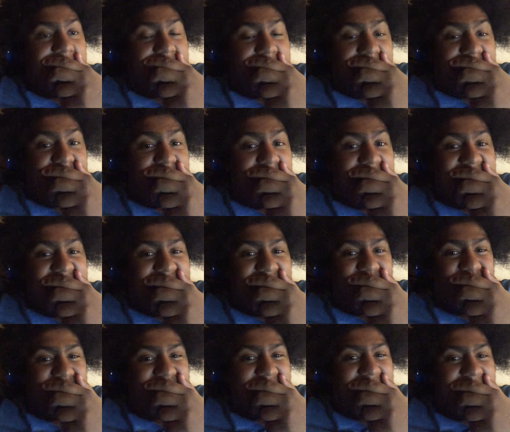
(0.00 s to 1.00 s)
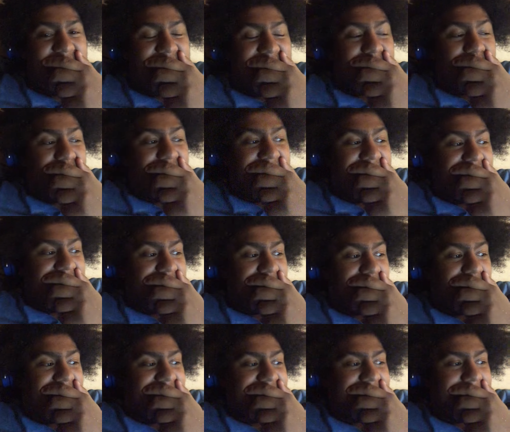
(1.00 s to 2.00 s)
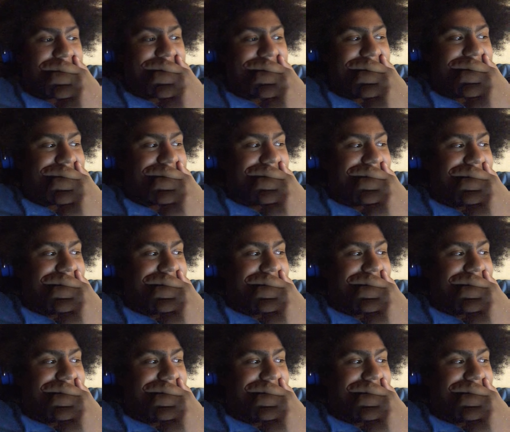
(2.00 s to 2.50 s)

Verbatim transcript: The beginning was kind of like won- a little wonky, but